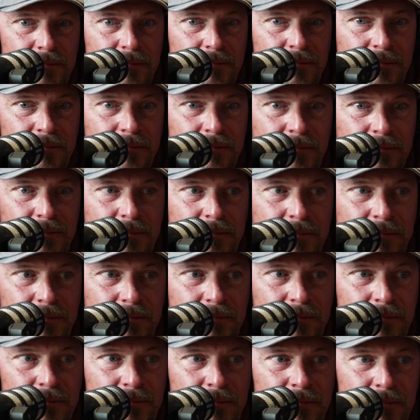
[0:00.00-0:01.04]

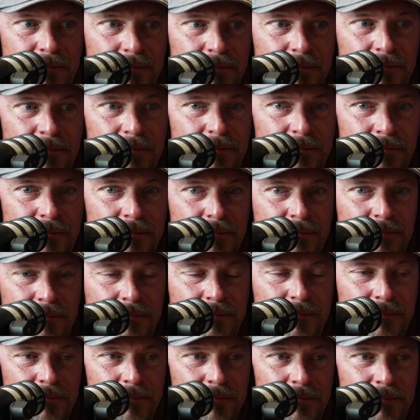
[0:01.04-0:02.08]

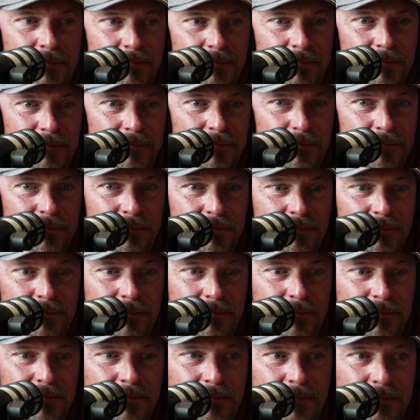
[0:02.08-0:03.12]

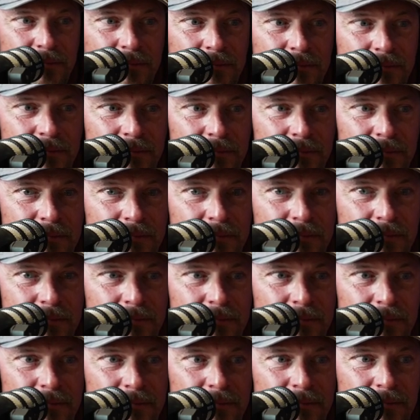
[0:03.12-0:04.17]

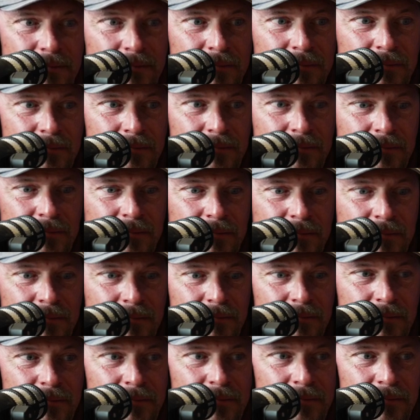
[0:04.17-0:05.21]

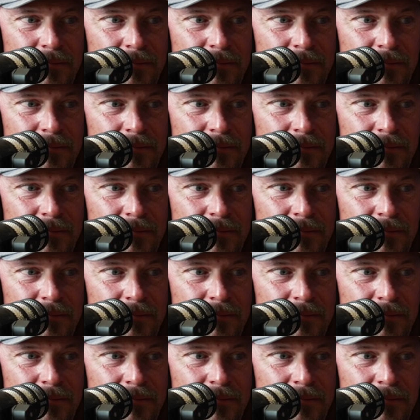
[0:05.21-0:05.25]
(silent)